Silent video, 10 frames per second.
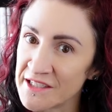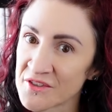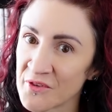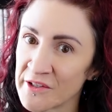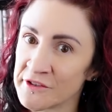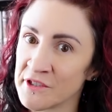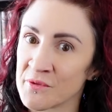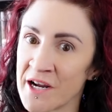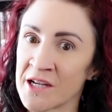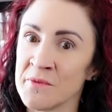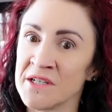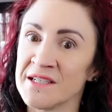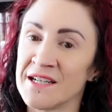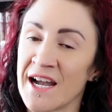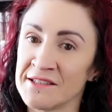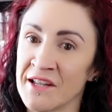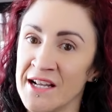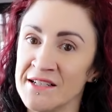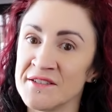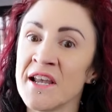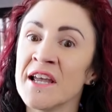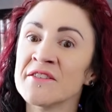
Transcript: is following the recommended guidelines,